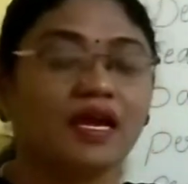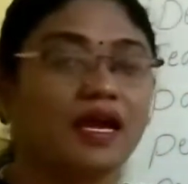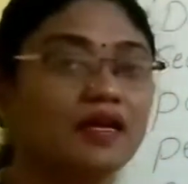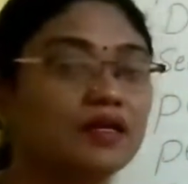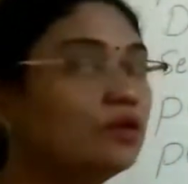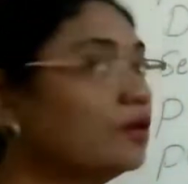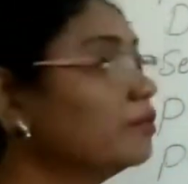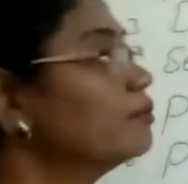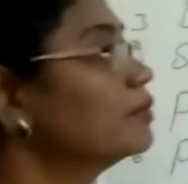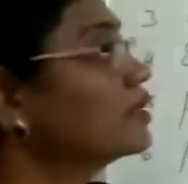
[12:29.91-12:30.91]
And you
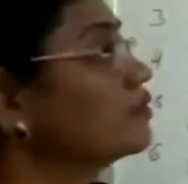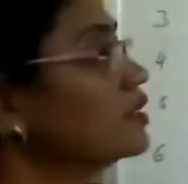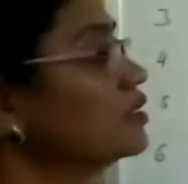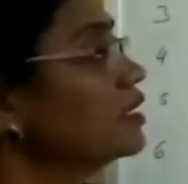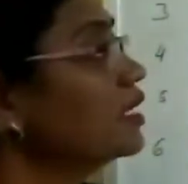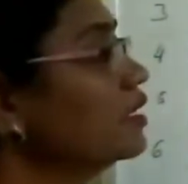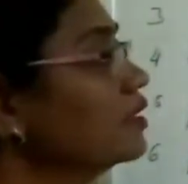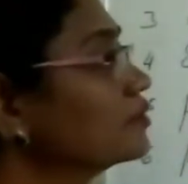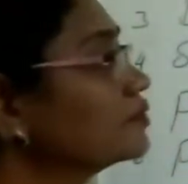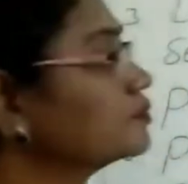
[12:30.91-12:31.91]
remember one
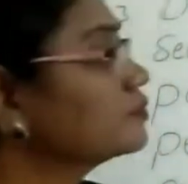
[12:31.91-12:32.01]
thing.